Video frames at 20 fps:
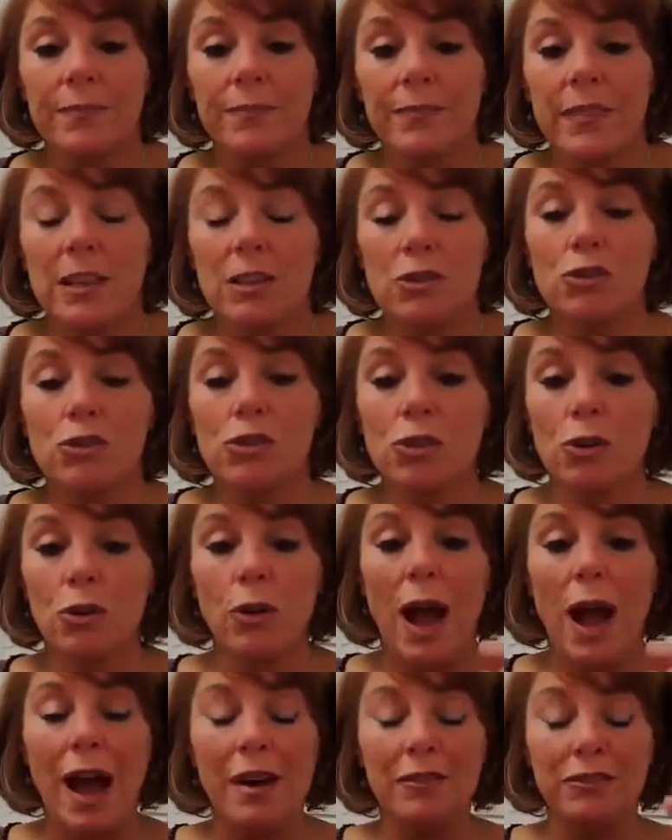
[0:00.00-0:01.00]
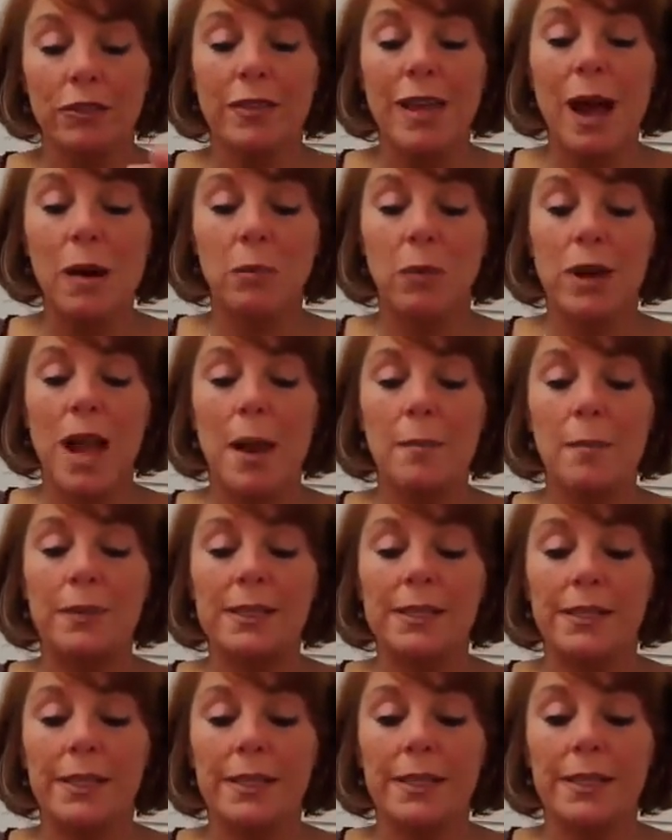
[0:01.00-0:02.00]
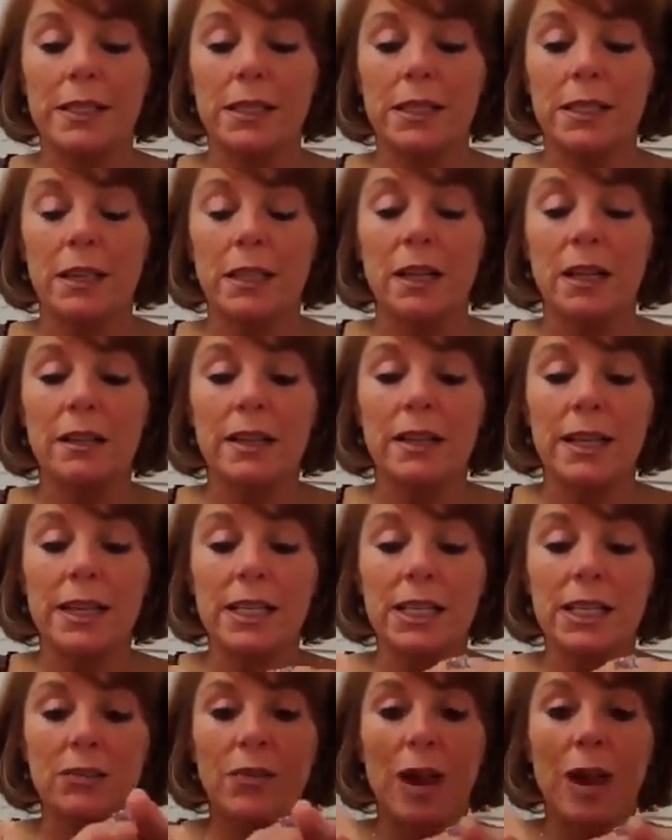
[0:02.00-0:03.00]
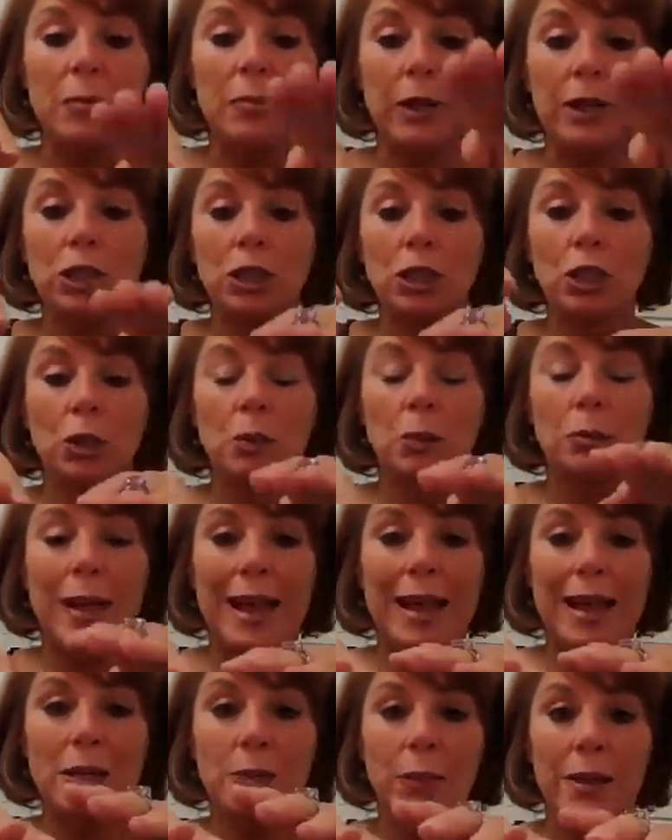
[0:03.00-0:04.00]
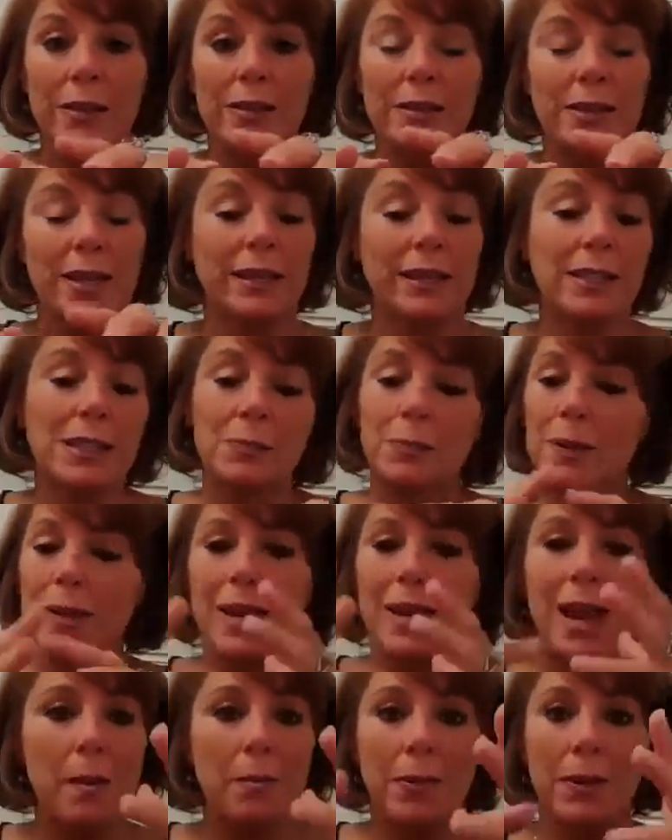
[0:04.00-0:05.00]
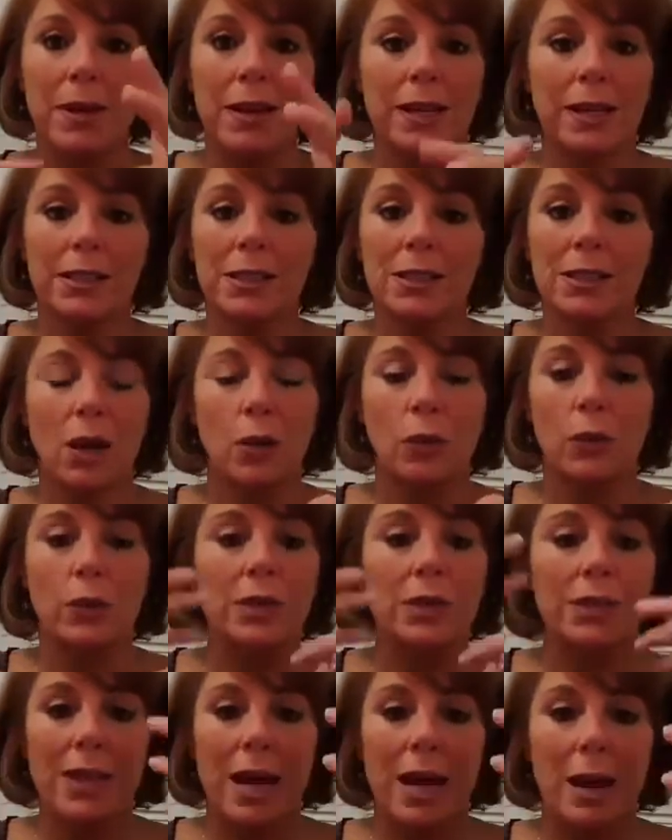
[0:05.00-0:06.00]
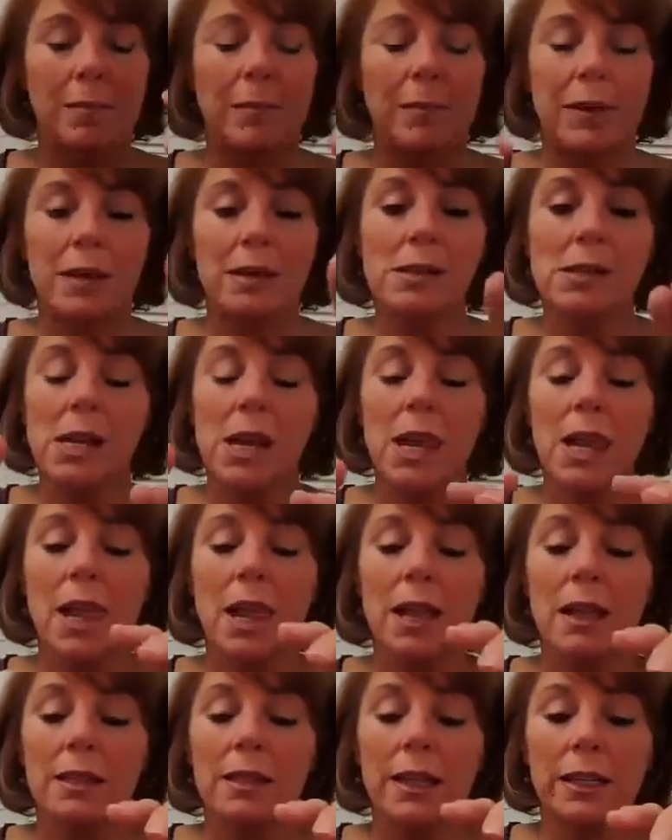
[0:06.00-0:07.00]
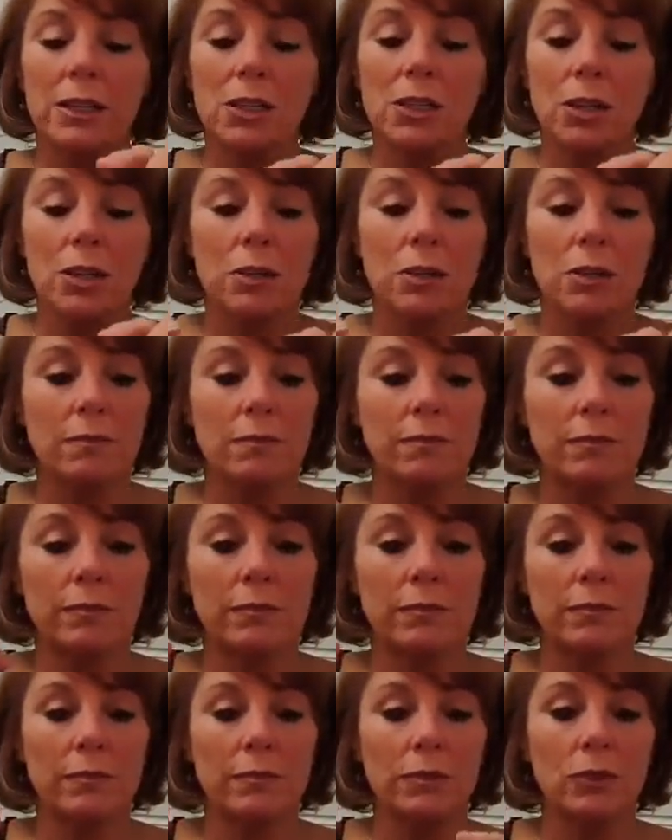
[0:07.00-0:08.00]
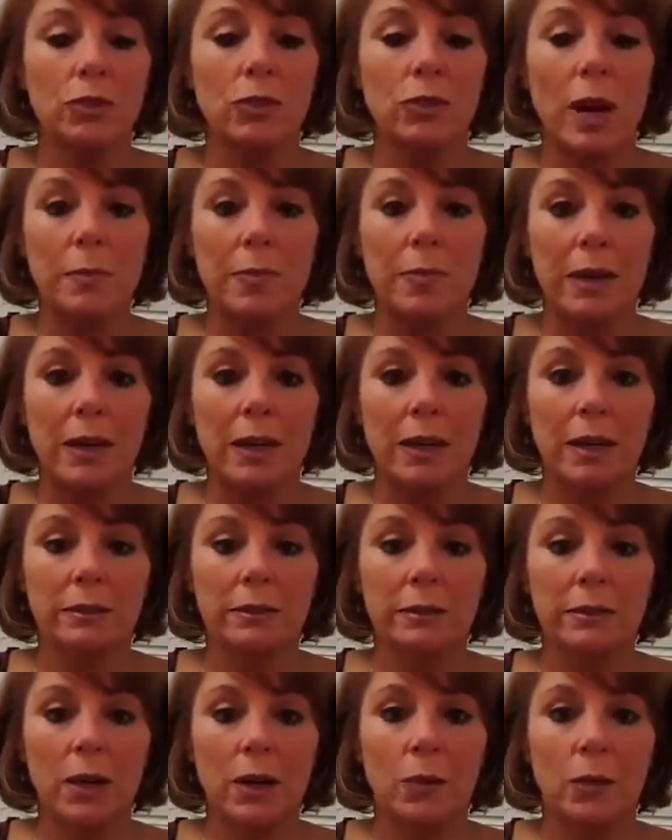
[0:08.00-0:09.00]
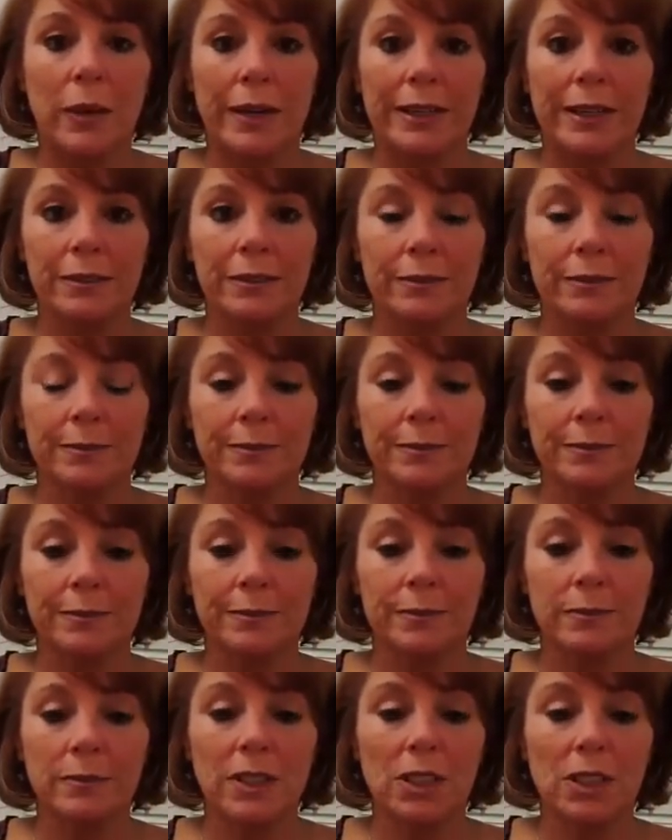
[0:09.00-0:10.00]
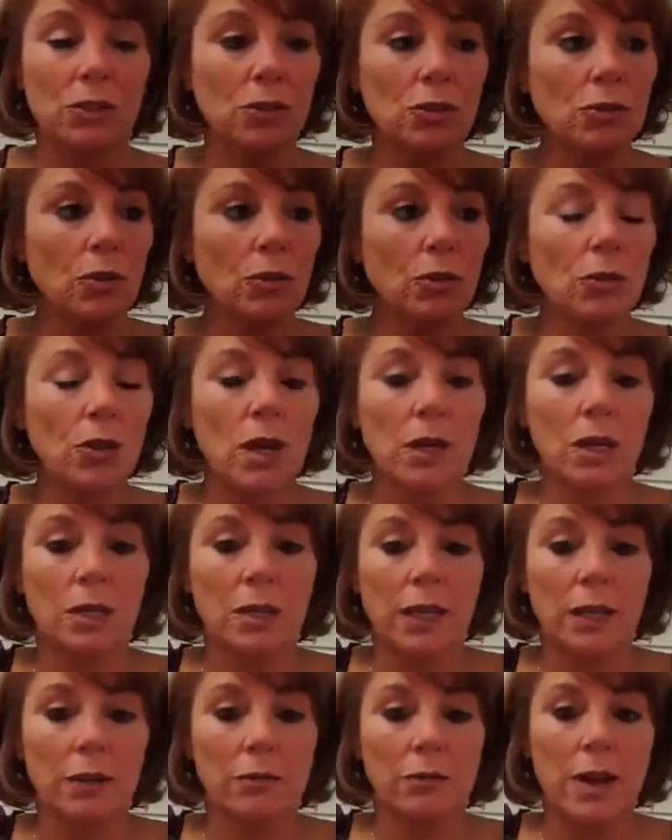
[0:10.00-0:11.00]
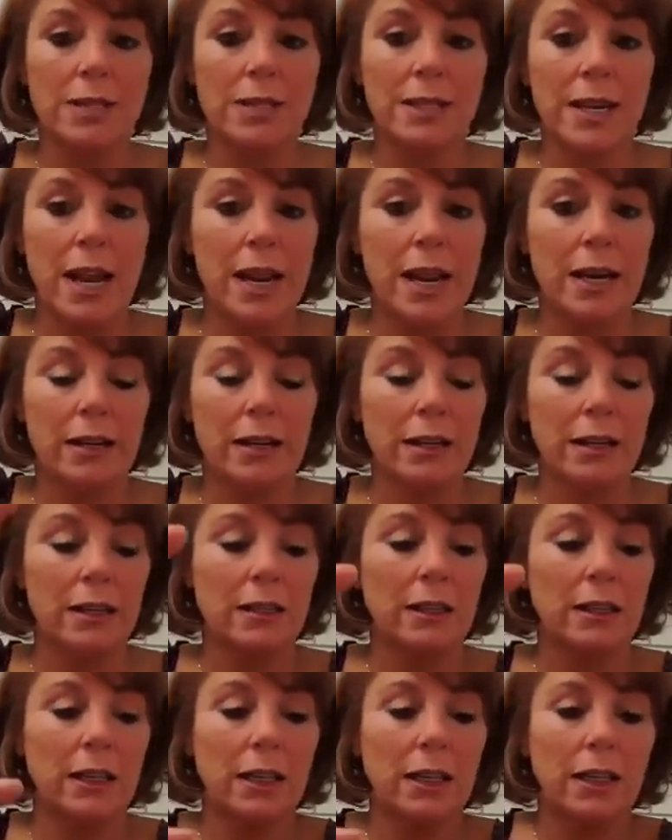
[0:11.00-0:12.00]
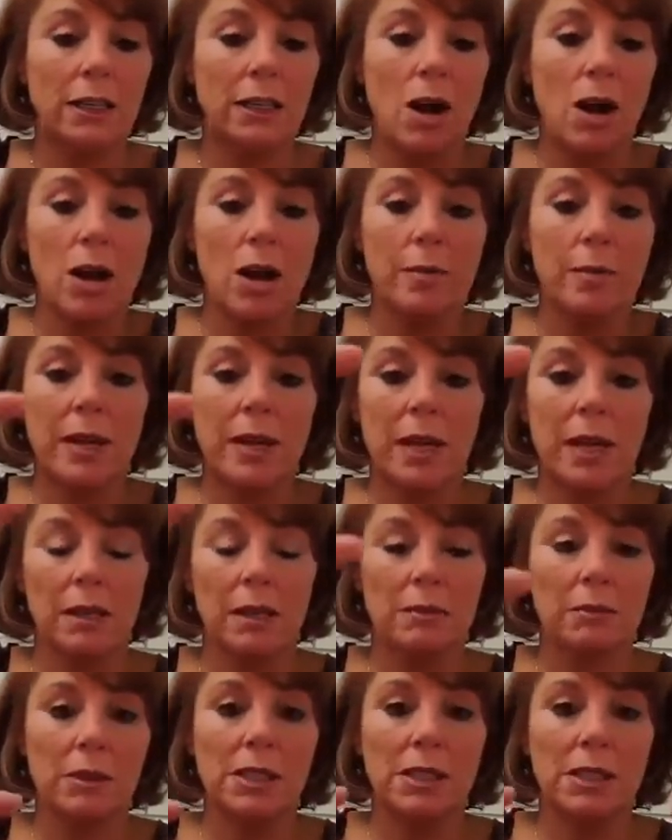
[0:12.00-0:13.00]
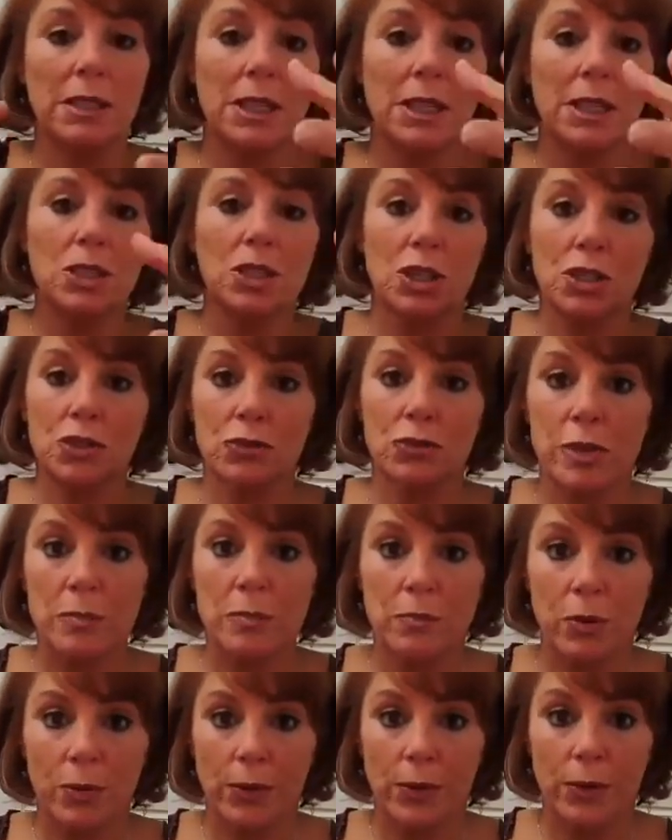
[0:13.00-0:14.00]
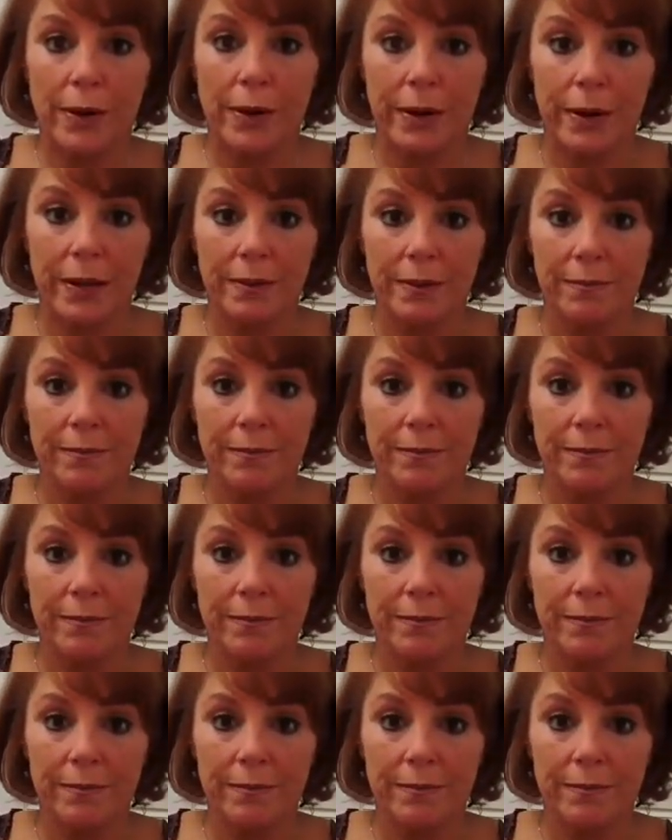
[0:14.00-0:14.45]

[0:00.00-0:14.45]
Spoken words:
So after that, what happens is these vibrational bandwidths, and it's been happening, it's always happening, they start dropping away because you no longer can resonate in harmony with such extreme polarity.